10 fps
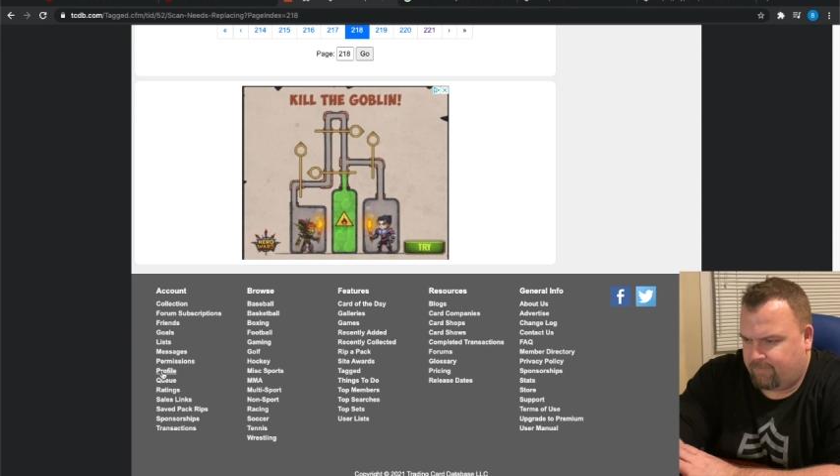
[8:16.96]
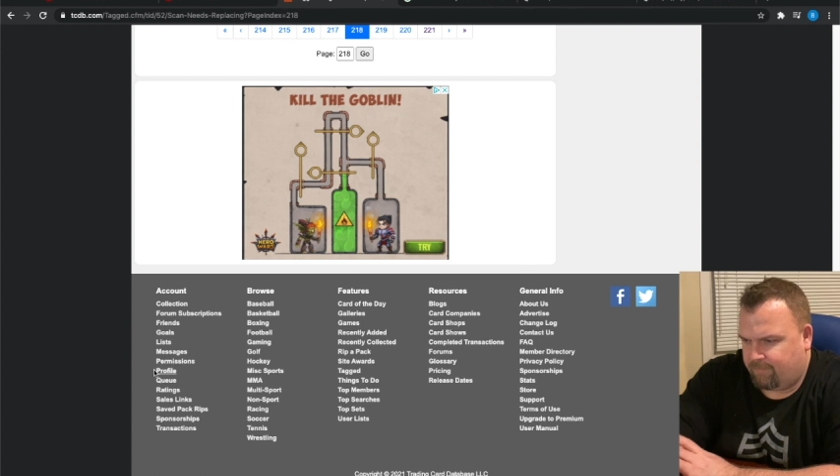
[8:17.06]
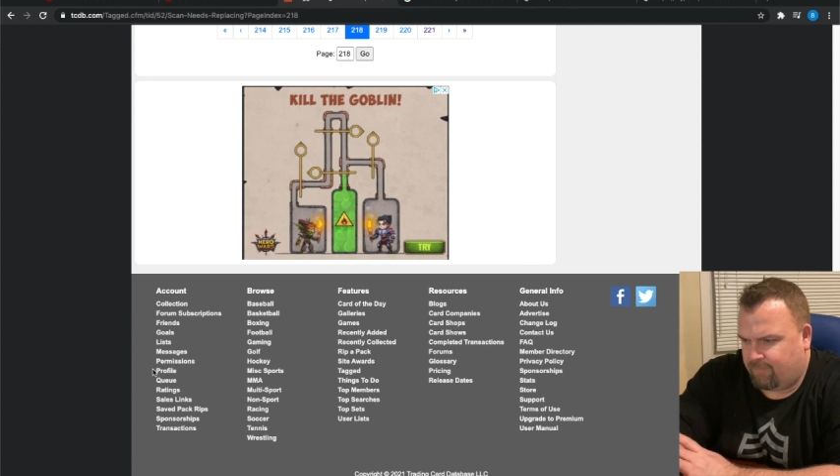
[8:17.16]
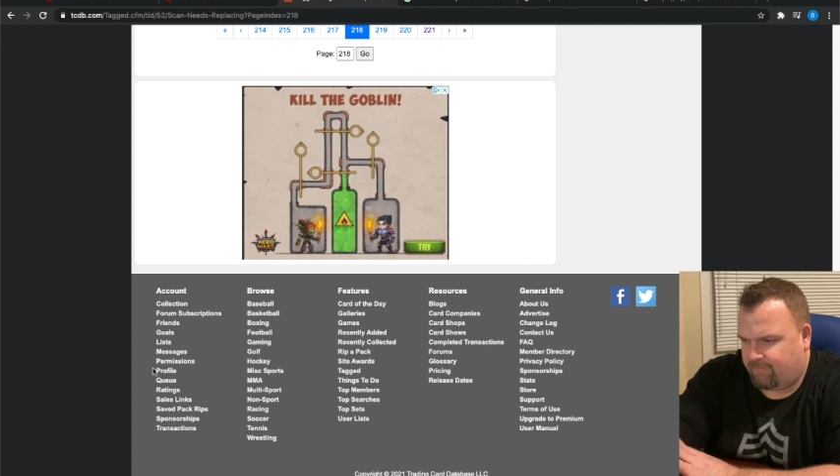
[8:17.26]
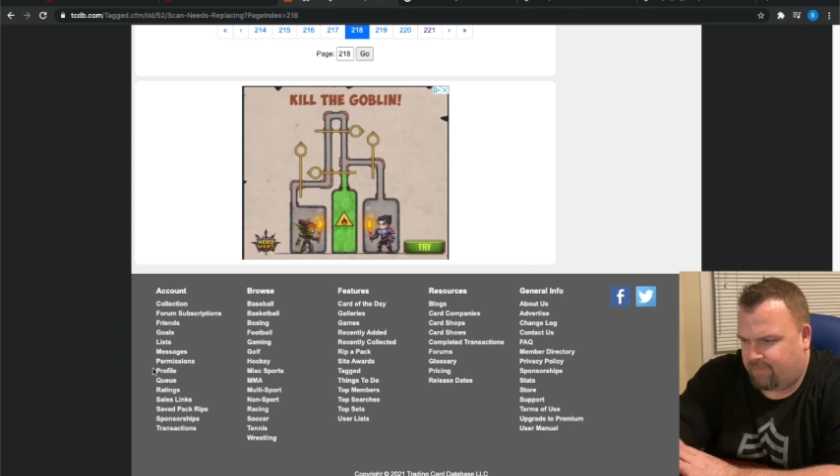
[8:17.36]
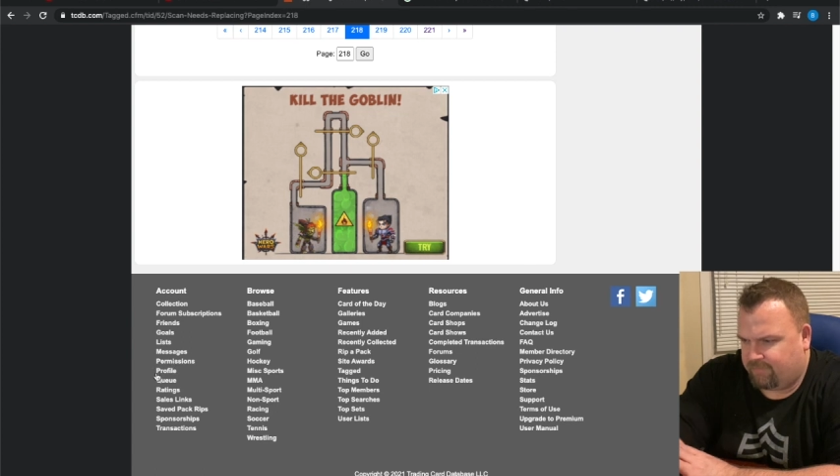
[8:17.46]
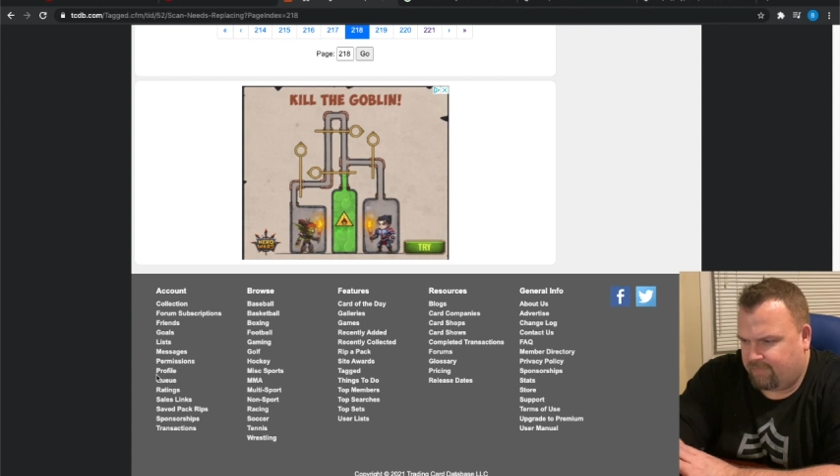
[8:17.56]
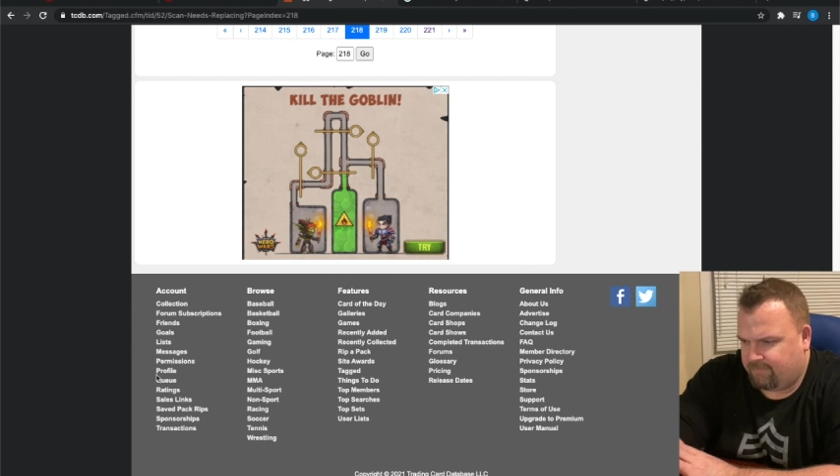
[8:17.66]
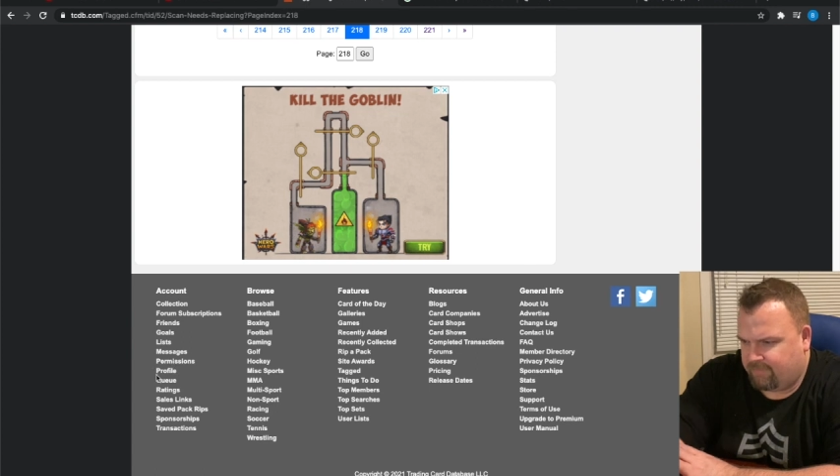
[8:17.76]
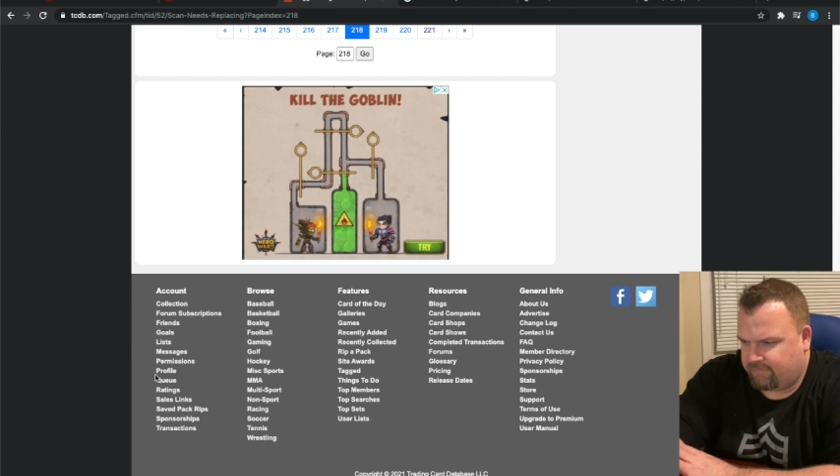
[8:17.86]
Profiles
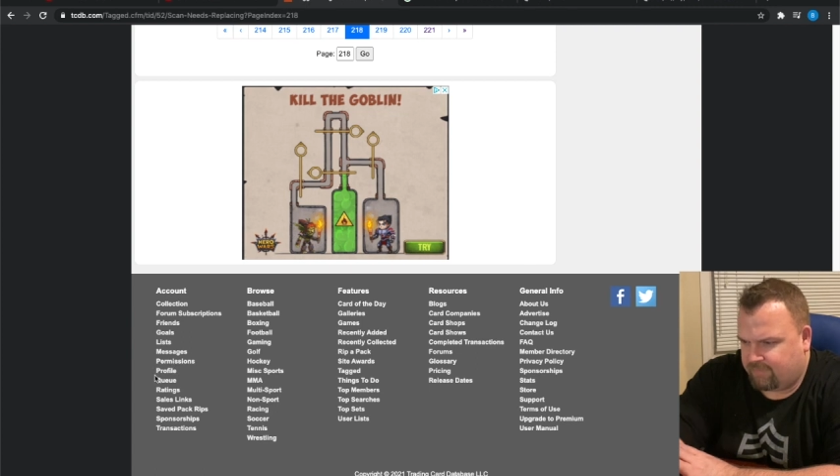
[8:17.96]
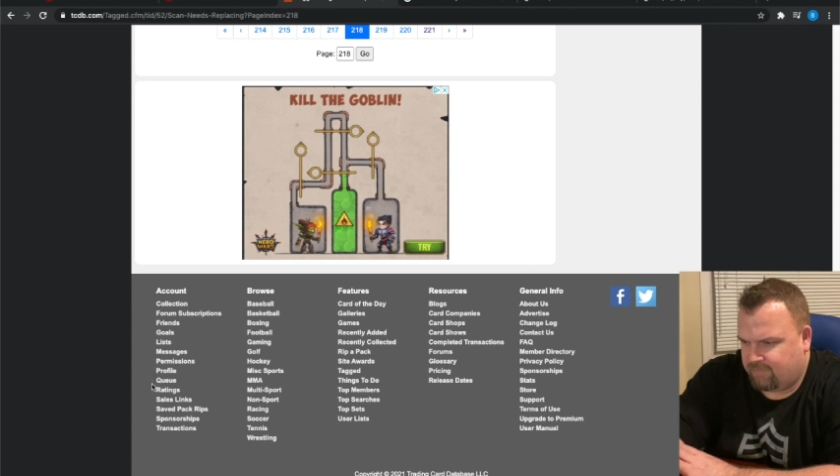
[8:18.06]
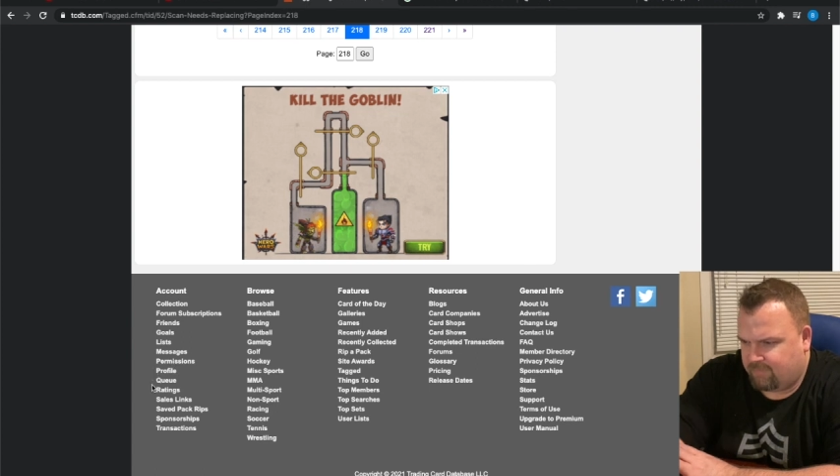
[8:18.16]
obvious, Q